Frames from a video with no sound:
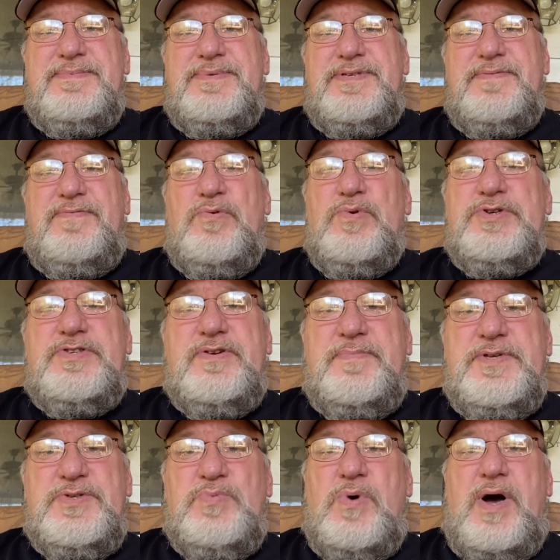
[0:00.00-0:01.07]
divorced from
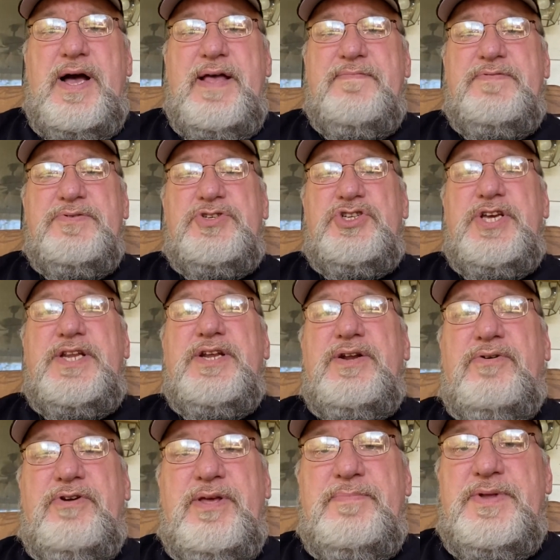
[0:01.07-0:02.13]
his wife who cheated
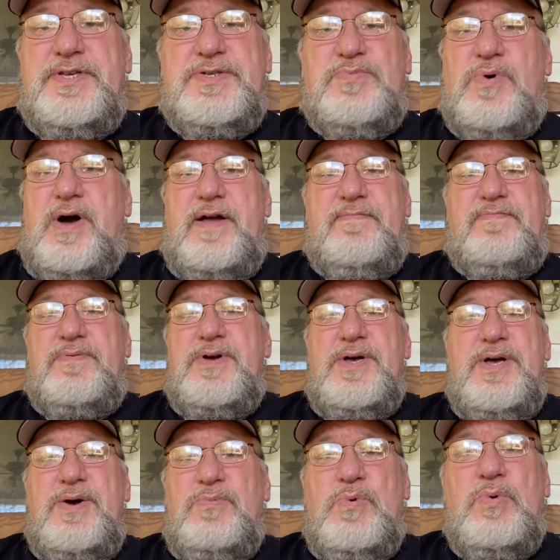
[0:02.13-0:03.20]
on him, but his wife
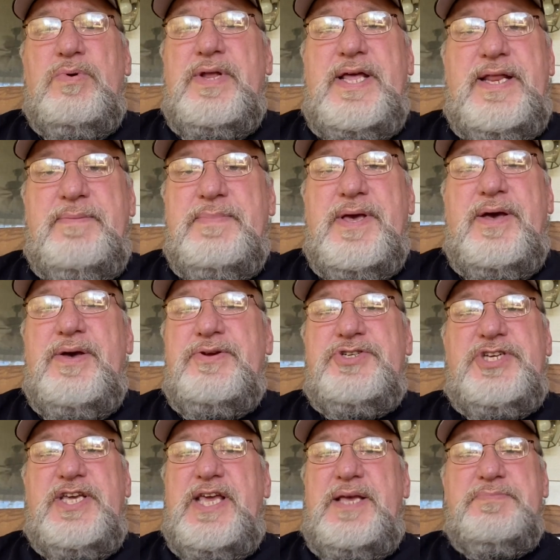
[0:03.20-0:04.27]
won't let him go.
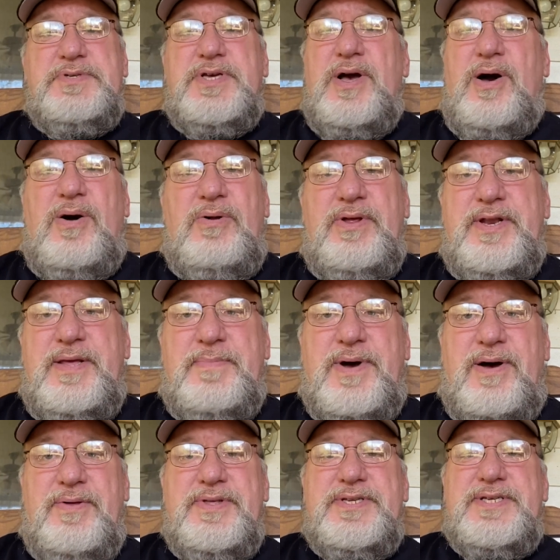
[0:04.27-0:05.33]
She keeps calling him
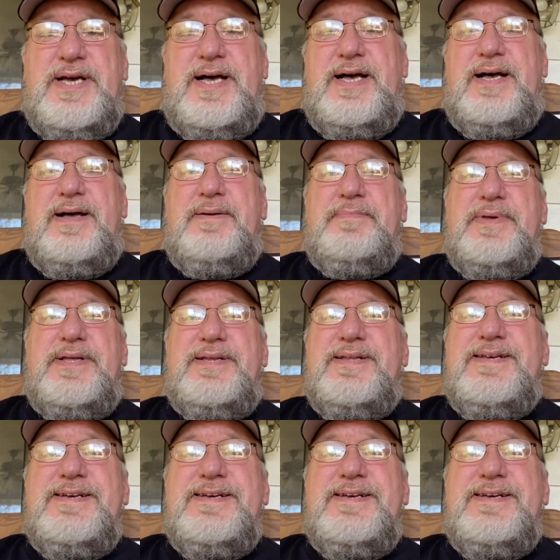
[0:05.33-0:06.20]
all the time, and